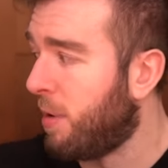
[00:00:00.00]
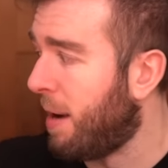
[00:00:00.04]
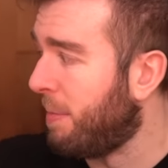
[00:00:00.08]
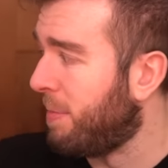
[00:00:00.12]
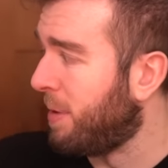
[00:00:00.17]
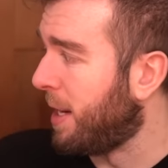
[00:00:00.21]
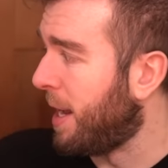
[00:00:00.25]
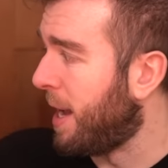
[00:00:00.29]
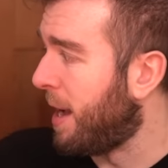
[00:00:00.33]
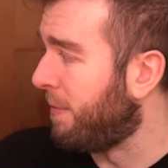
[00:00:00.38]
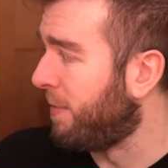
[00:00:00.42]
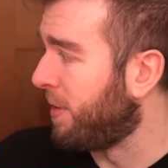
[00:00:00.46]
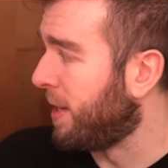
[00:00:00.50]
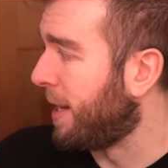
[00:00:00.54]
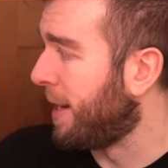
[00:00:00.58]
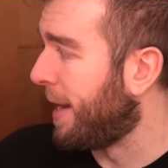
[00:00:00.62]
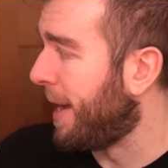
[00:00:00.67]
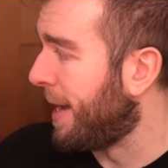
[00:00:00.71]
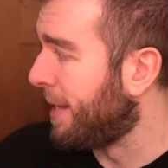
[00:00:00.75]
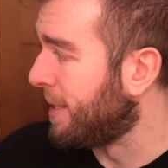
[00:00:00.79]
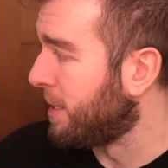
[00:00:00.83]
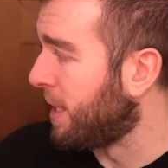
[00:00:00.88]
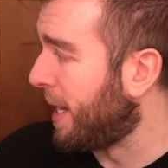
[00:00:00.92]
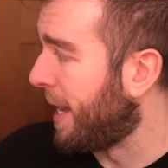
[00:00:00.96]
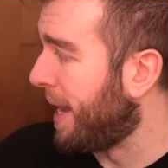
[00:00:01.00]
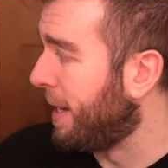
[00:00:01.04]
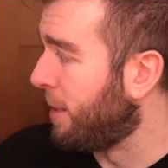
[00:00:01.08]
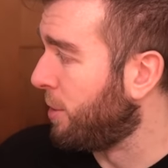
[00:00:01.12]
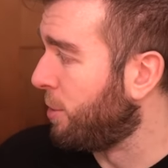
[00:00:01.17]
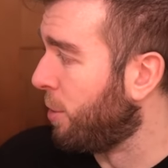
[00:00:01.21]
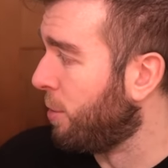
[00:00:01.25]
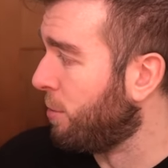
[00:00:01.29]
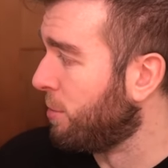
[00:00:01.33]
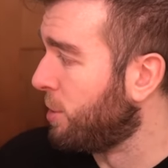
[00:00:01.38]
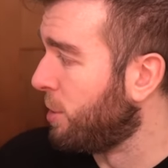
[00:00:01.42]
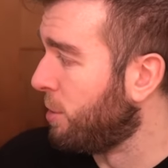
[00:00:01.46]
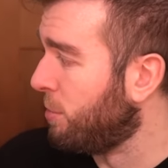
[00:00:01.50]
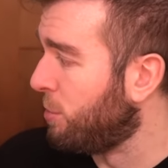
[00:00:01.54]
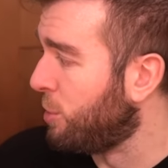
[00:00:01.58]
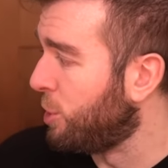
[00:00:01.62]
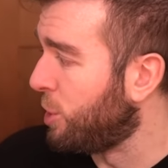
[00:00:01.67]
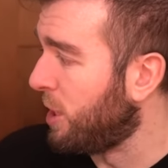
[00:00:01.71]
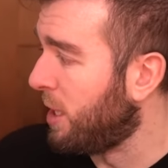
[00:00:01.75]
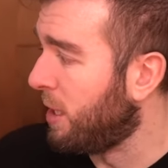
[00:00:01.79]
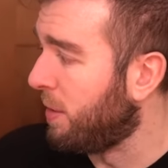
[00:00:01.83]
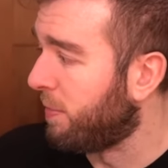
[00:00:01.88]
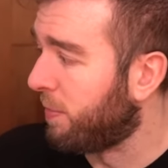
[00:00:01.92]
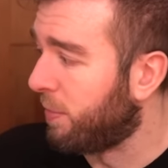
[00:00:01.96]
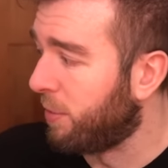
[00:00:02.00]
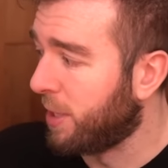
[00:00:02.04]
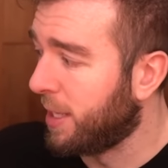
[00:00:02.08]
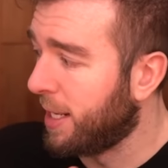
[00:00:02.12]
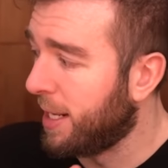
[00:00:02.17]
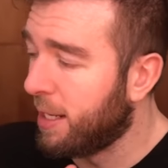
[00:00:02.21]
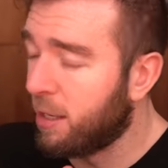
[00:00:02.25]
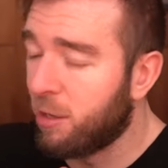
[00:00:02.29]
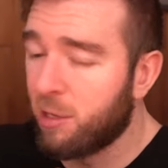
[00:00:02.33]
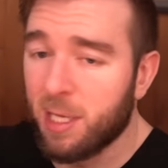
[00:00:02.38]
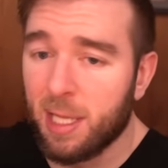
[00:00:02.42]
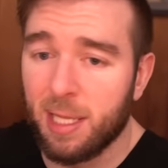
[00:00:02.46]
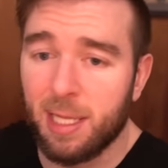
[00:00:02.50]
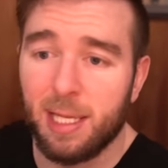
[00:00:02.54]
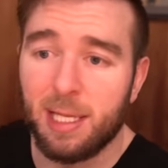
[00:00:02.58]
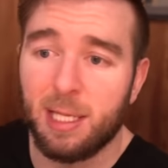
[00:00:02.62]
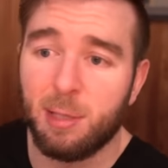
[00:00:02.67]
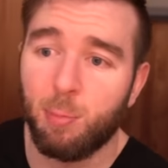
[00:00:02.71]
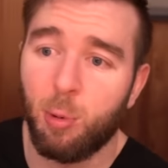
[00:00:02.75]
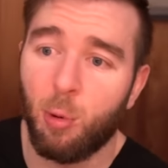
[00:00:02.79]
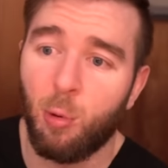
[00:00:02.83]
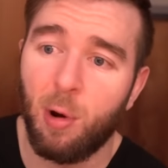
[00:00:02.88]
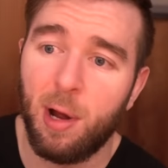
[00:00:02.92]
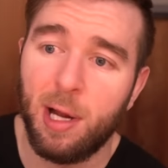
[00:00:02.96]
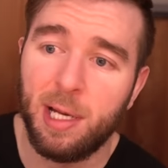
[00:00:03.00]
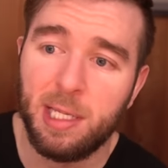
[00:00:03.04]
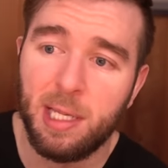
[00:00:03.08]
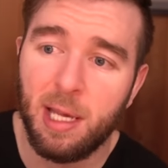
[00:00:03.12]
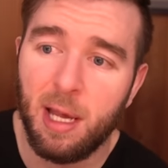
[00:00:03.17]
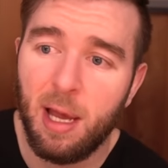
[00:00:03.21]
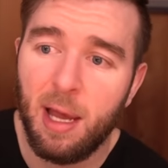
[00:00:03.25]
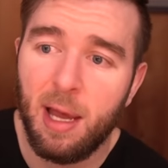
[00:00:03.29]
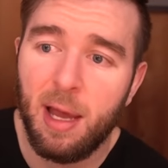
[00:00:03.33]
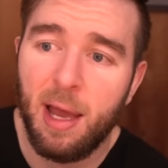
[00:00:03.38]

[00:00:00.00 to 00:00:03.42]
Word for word: I've been having it as a go-to cheat for years at this point.